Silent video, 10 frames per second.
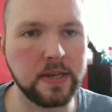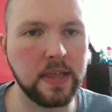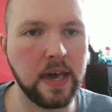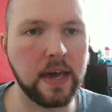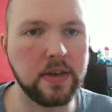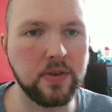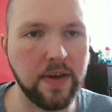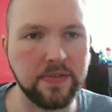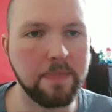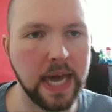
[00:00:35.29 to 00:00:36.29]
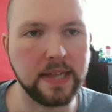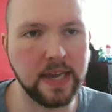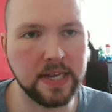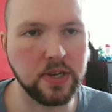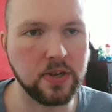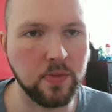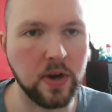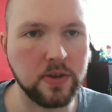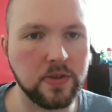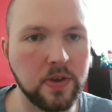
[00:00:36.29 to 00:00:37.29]
in that you have to pay attention to
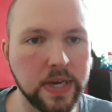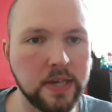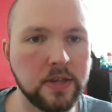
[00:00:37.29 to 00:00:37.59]
what you're doing.